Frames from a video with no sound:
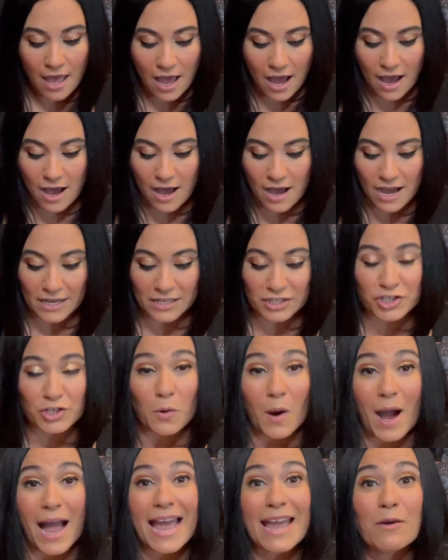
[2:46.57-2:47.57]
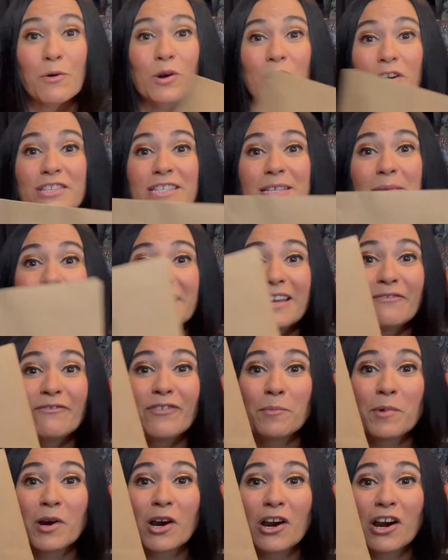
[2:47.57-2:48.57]
Uh, so I ordered something
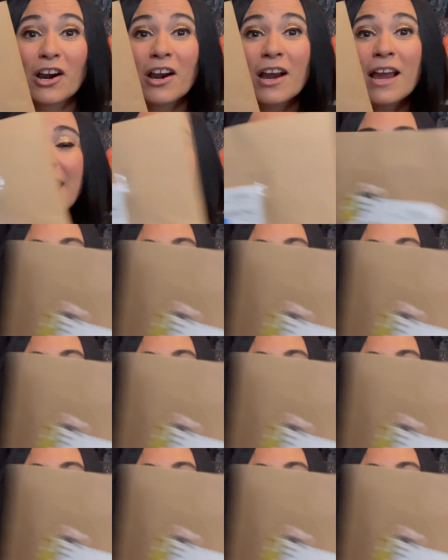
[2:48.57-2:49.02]
from her.